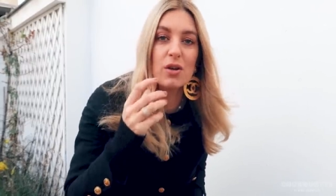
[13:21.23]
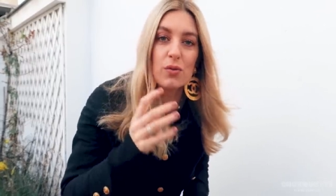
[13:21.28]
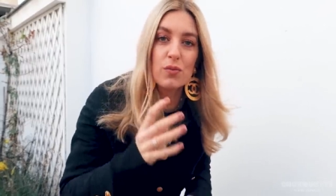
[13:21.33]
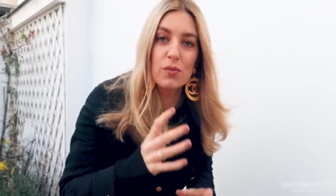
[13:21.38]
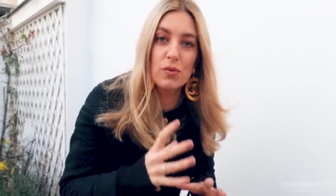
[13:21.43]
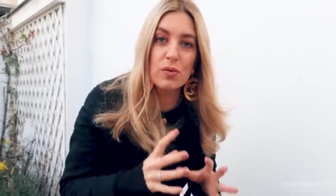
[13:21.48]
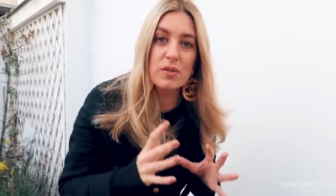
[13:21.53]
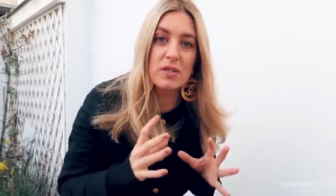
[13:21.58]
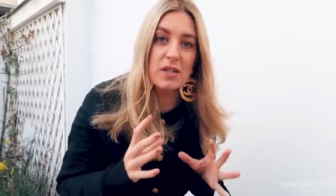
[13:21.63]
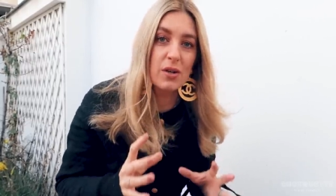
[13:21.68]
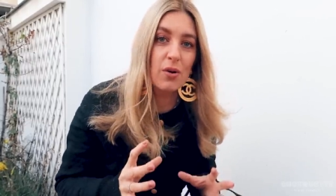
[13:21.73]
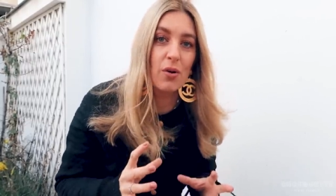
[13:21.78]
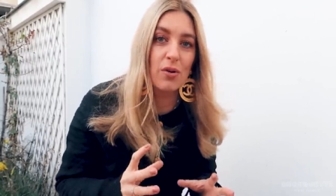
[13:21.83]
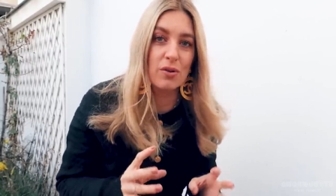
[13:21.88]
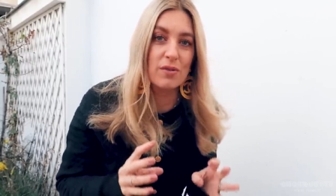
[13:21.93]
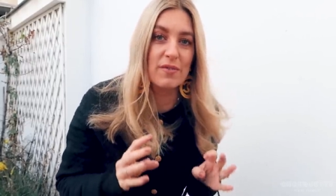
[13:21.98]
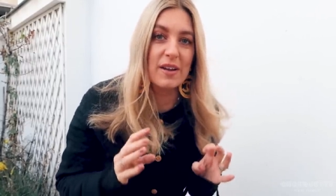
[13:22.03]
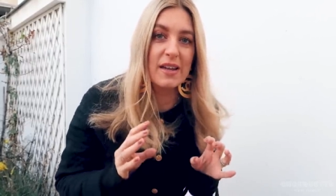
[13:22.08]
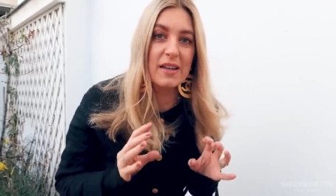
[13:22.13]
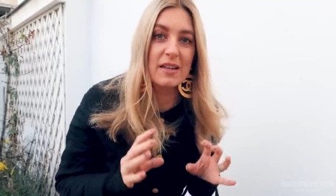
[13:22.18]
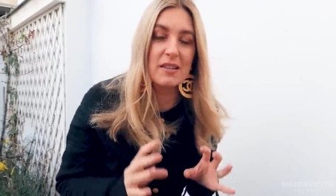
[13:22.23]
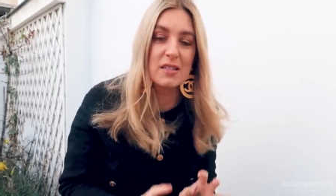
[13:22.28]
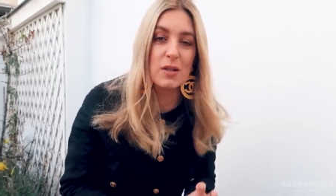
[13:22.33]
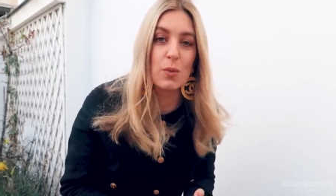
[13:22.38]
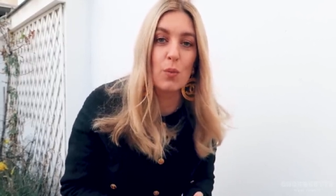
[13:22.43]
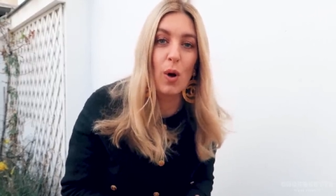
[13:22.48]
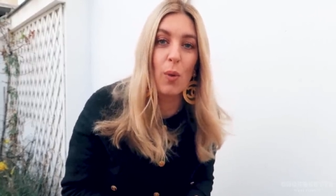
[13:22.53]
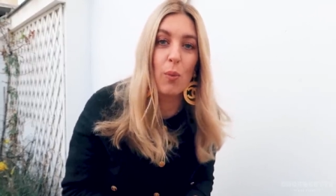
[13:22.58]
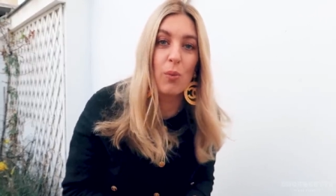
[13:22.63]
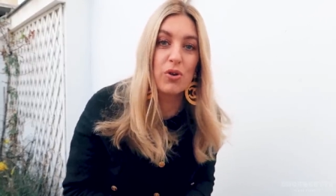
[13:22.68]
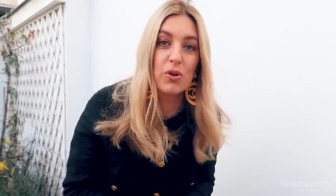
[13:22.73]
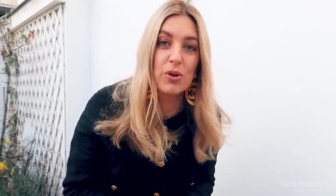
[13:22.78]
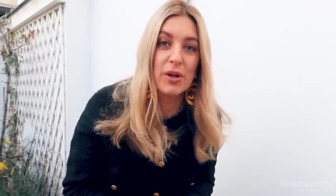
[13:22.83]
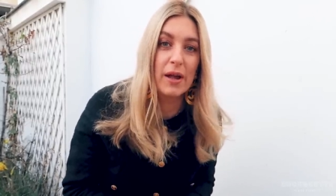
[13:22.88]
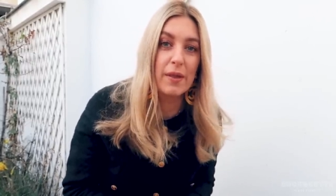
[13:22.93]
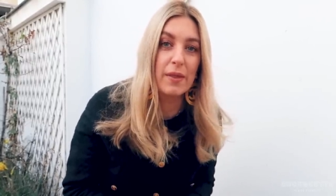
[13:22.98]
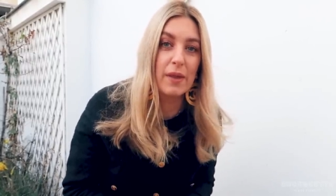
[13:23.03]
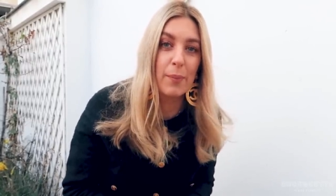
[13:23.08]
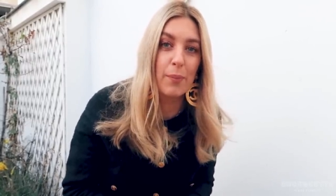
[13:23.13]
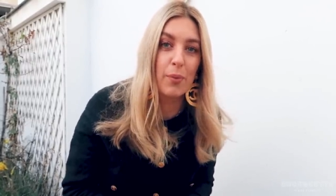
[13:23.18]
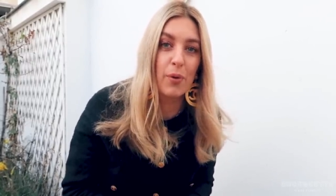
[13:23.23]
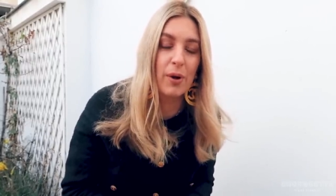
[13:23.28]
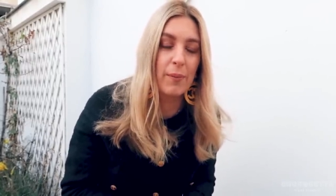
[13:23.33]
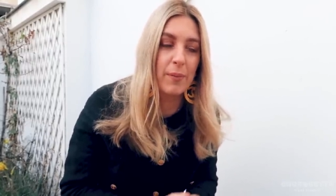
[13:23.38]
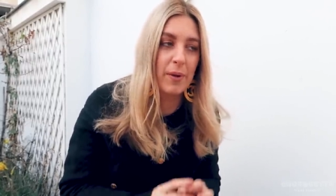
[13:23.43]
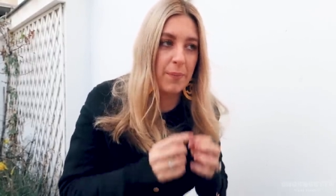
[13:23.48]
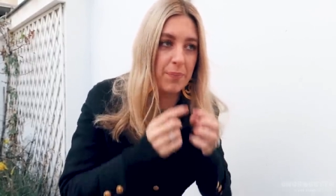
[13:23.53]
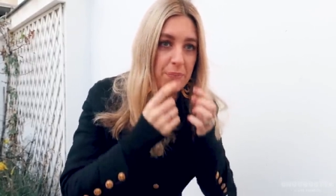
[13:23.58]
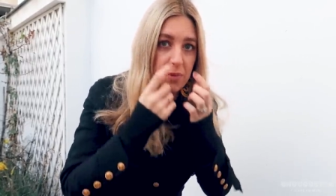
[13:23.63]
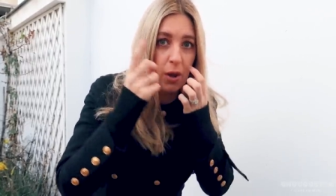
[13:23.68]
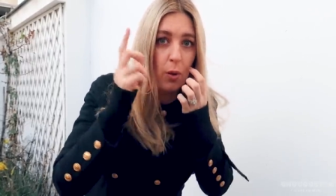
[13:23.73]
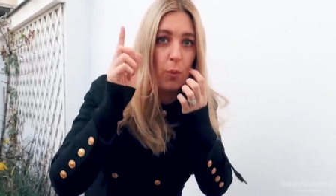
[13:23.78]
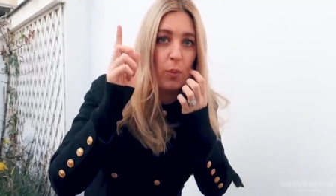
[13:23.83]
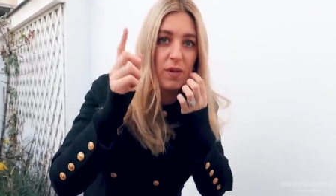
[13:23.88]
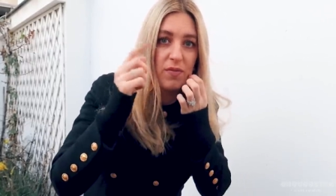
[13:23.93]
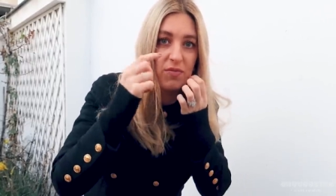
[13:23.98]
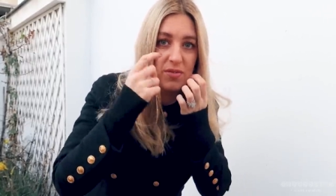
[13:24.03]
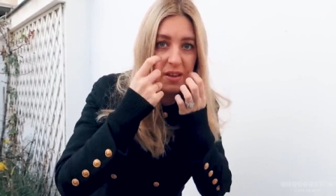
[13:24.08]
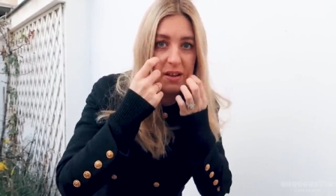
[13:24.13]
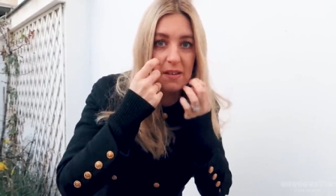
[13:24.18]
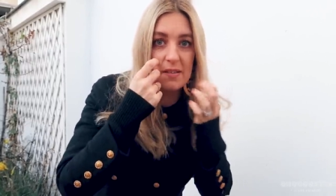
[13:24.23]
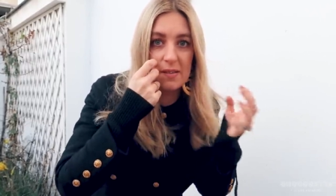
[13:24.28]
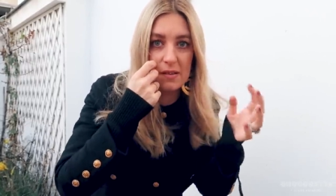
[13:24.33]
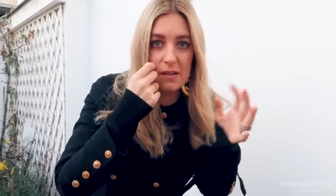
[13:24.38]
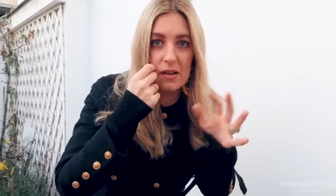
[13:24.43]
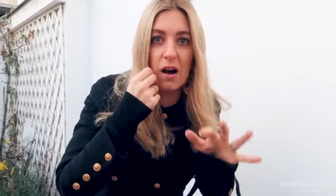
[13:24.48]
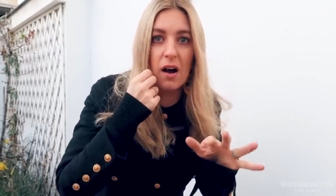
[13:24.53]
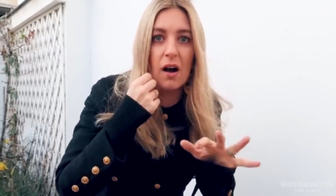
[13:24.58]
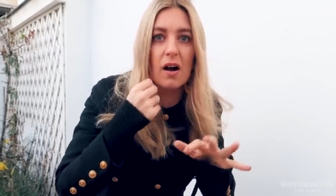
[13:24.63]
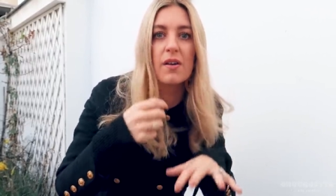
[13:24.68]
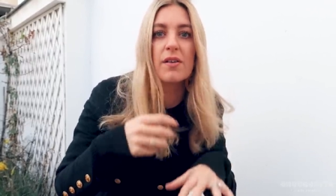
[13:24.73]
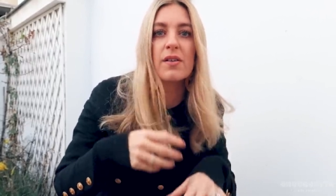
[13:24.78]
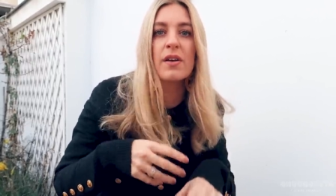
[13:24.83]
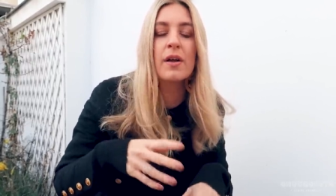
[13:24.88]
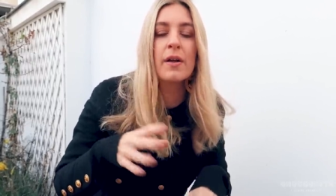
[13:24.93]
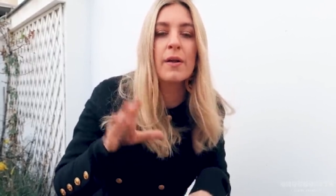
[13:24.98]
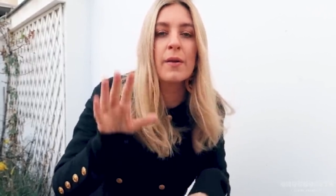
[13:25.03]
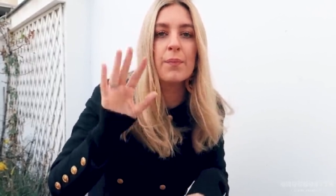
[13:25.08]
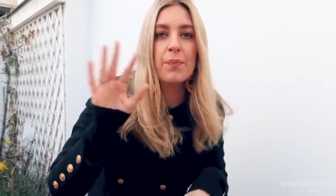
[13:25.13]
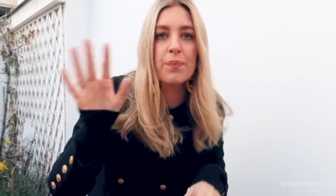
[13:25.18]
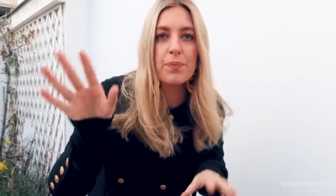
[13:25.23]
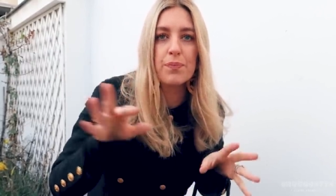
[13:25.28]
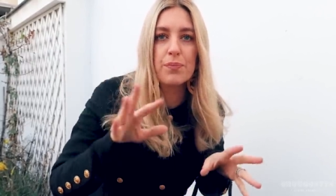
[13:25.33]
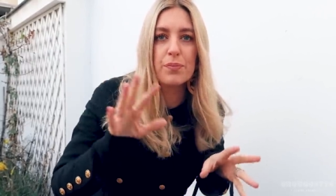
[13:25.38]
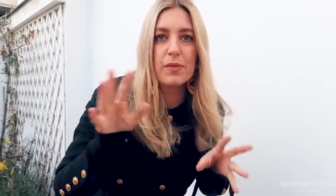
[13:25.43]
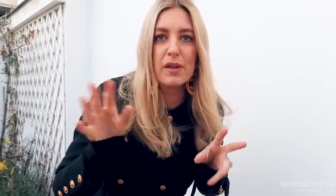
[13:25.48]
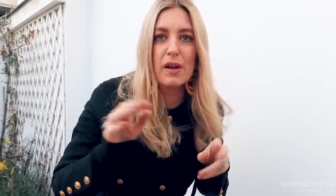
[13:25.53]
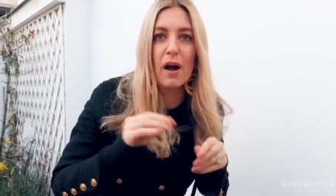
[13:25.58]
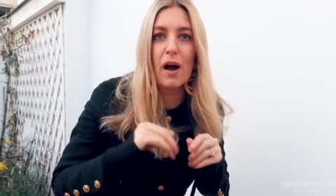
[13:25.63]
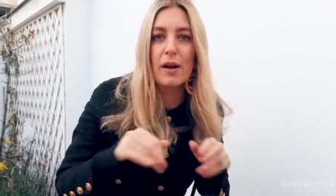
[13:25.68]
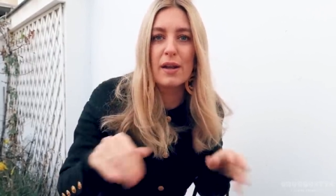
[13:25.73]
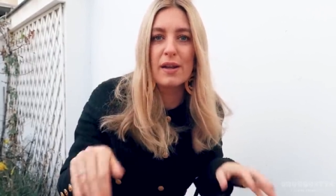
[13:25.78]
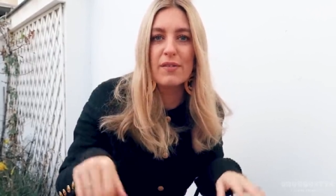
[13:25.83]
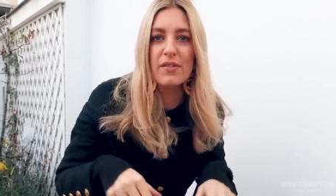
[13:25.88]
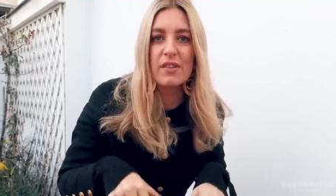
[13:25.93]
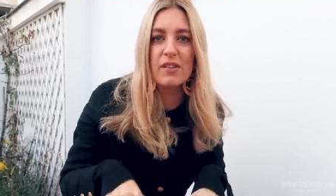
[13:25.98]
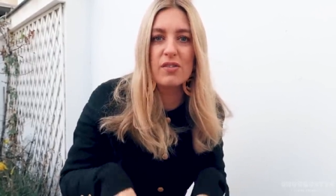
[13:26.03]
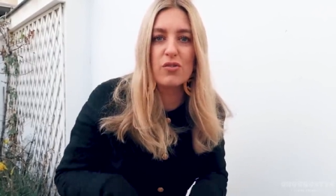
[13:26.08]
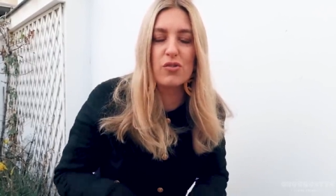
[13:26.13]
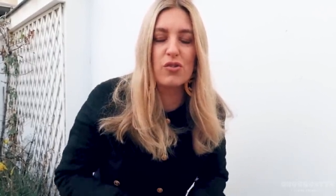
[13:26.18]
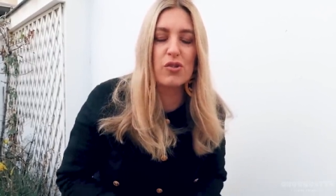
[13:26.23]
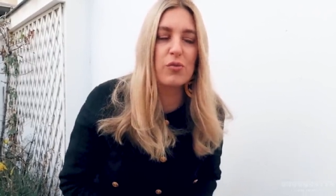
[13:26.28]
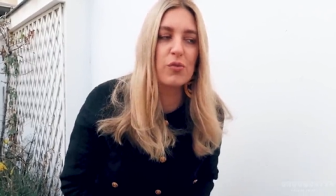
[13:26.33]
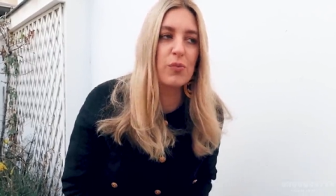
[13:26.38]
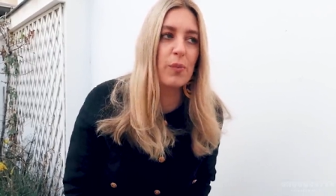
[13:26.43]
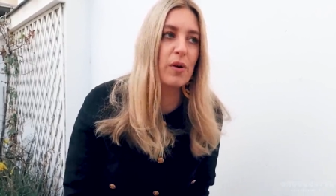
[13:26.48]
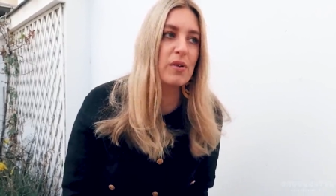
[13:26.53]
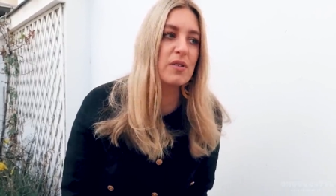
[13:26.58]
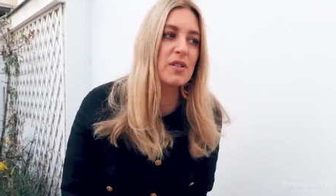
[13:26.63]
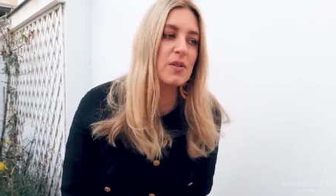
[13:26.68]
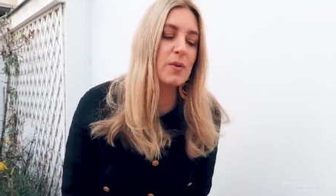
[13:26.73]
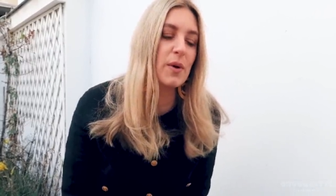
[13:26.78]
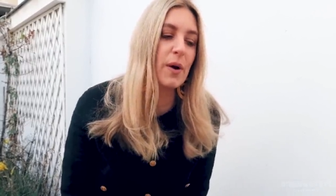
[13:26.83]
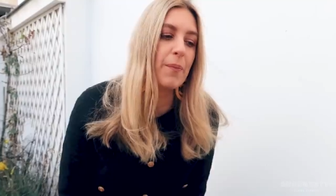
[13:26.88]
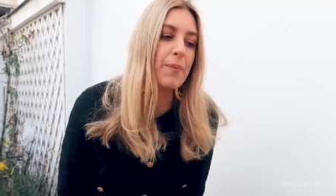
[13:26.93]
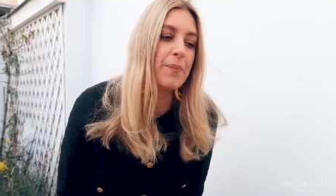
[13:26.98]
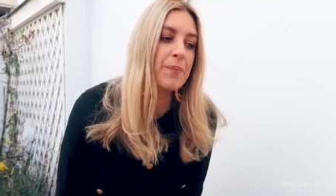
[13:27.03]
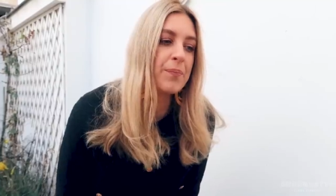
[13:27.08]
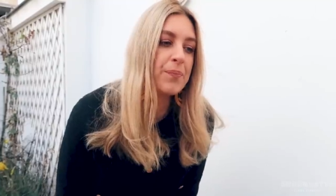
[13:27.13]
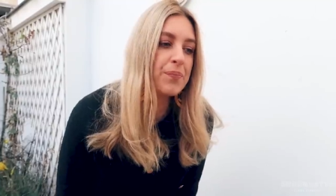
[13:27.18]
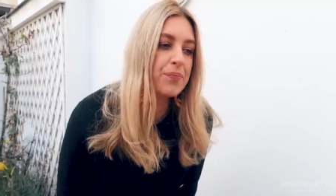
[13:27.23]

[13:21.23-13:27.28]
So Rue Saint-Honoré is the one where you get the appointment with this card. I'll leave it in the description box as well.